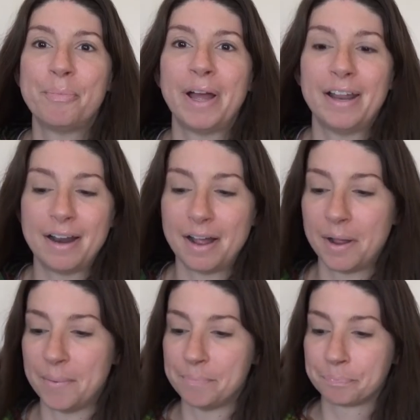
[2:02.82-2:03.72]
but
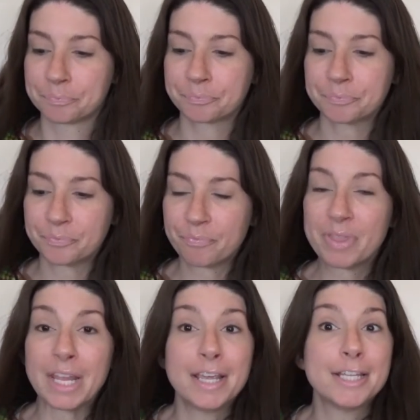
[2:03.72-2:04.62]
um,
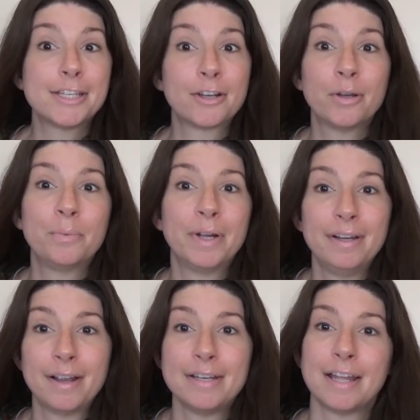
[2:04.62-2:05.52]
it's a good one
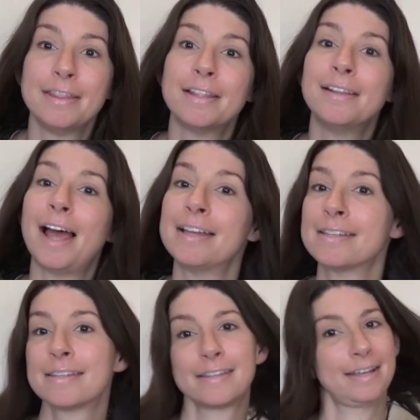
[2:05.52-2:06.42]

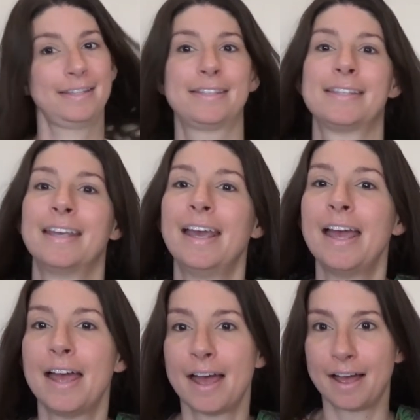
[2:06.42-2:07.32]
nonetheless. It's
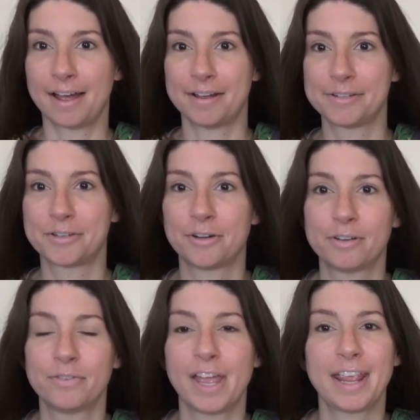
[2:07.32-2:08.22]
uh, sort
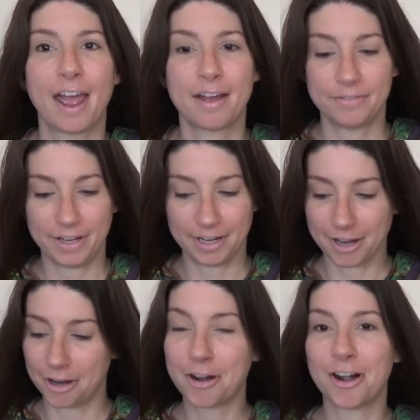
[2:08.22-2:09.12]
of like having
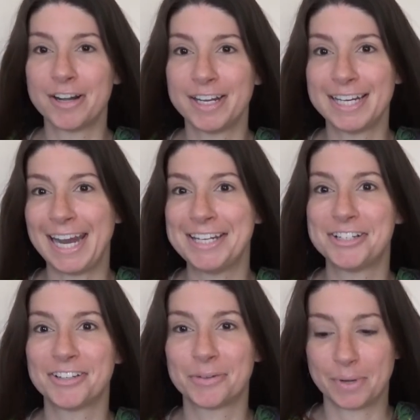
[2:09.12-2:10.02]
a guardian
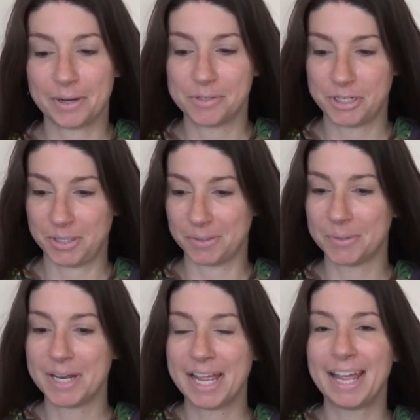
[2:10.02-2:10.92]
angel around you
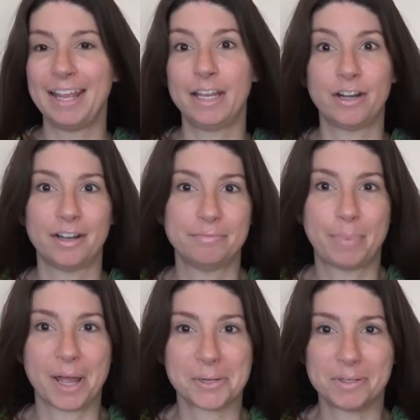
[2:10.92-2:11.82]
in a
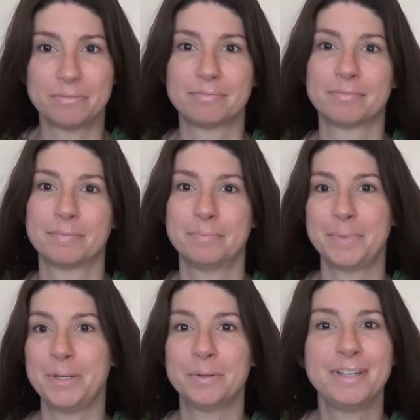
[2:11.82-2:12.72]
bottle,
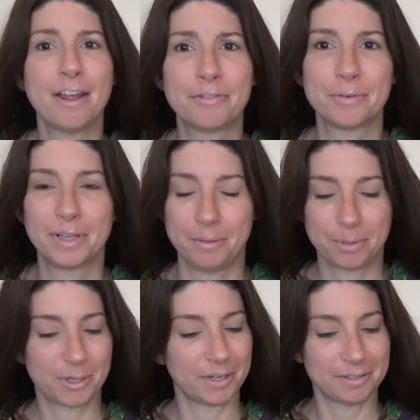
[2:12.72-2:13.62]
but you would never really
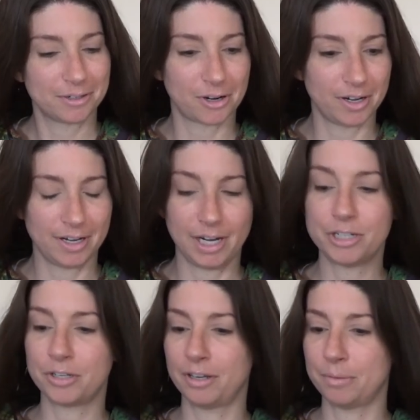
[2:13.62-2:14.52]
put a guardian
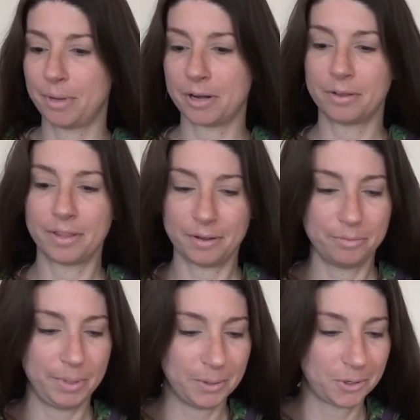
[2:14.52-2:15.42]
angel in a bottle. That would
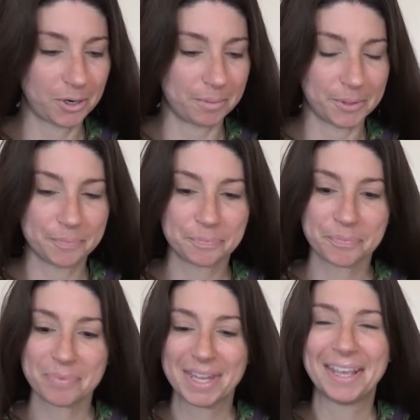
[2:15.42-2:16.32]
be horrible.
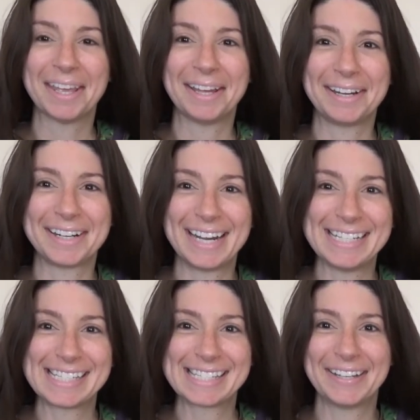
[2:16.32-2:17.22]
All
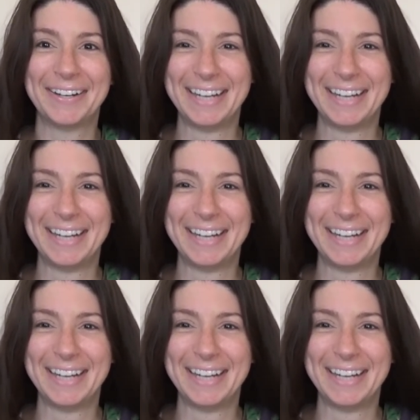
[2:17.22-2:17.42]
right, so